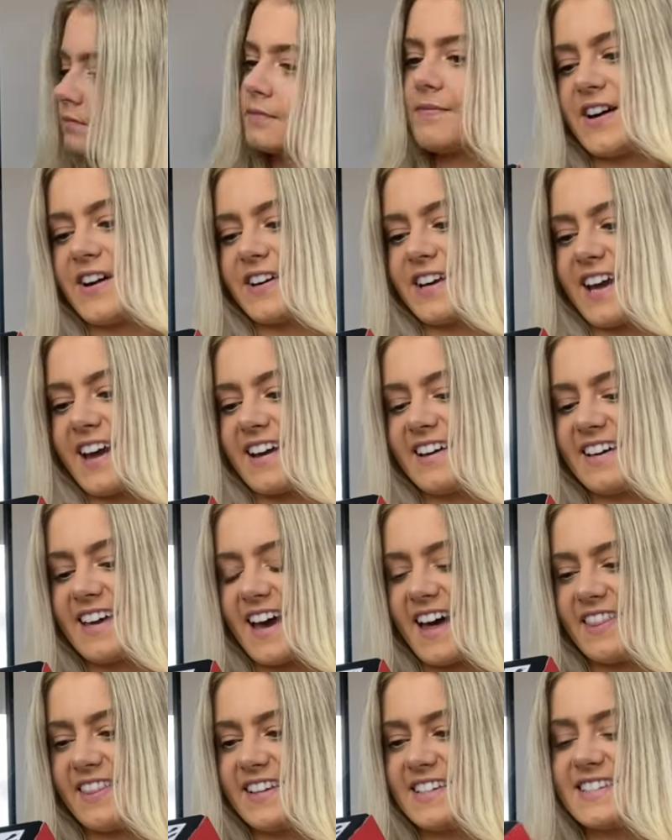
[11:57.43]
Okay,
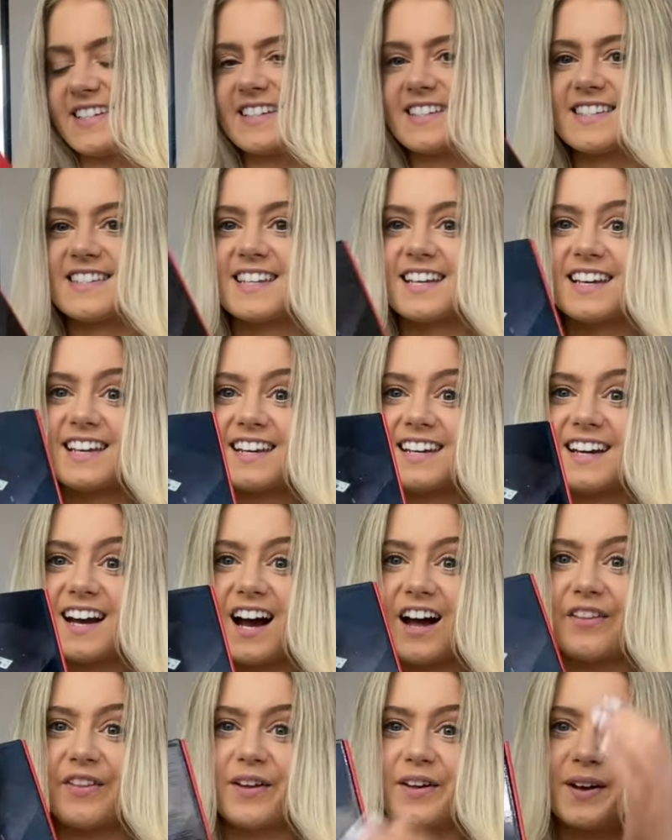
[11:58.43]
yeah, this is the
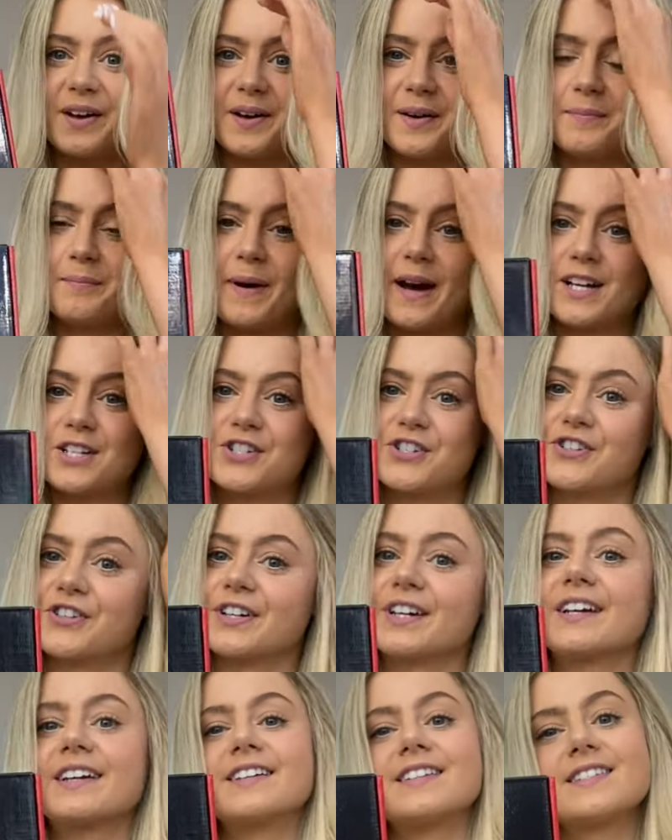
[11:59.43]
other
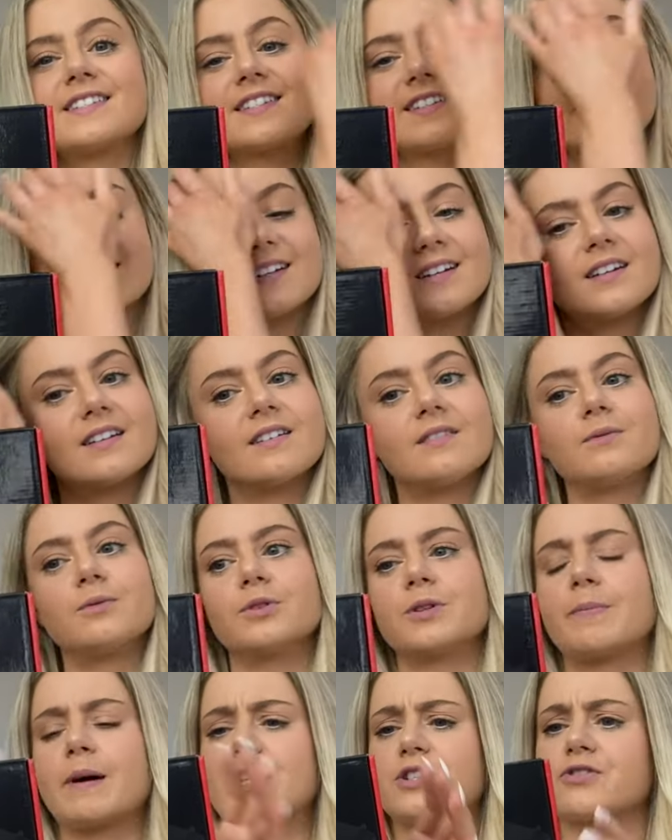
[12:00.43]
batteries,
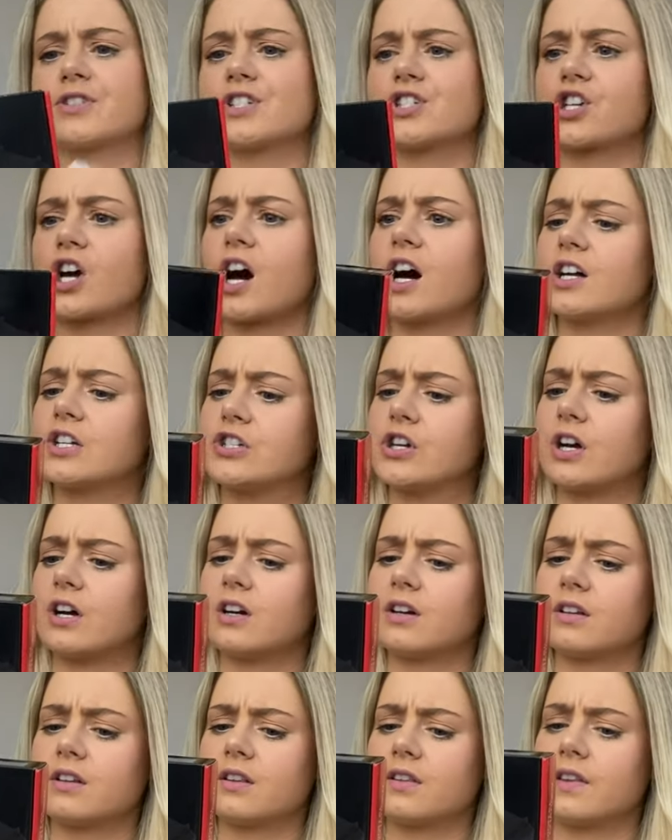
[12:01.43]
well, the battery
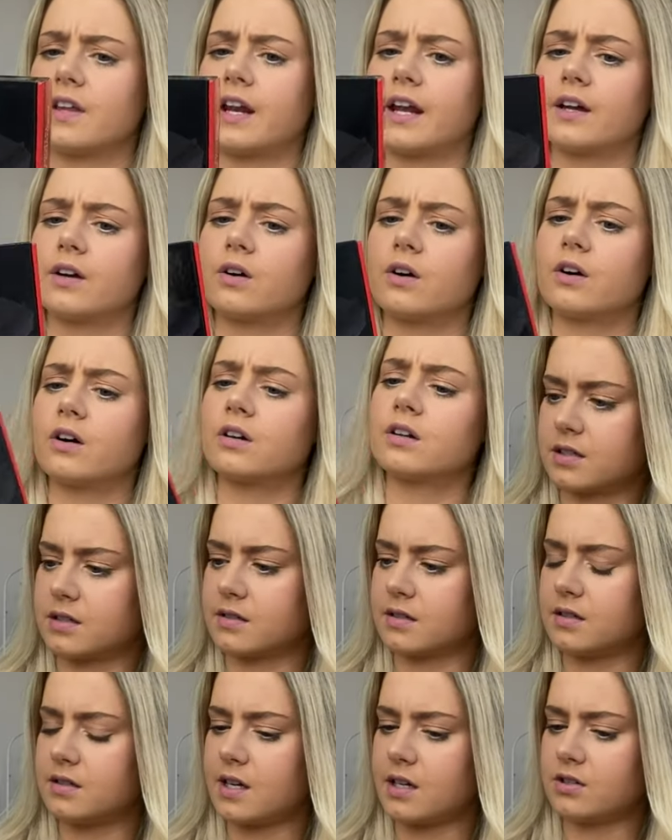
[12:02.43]
charger that I got.
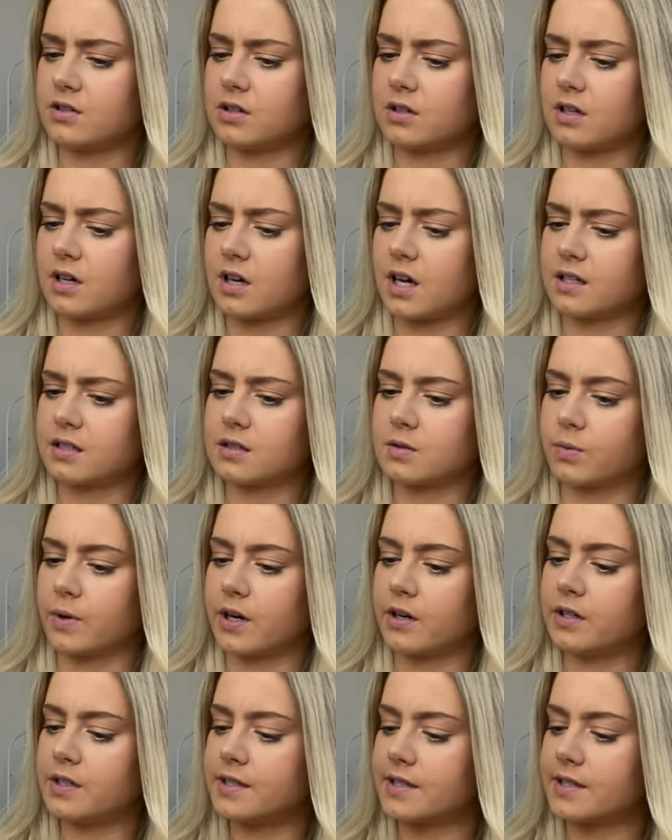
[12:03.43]
Is this actually, I swear it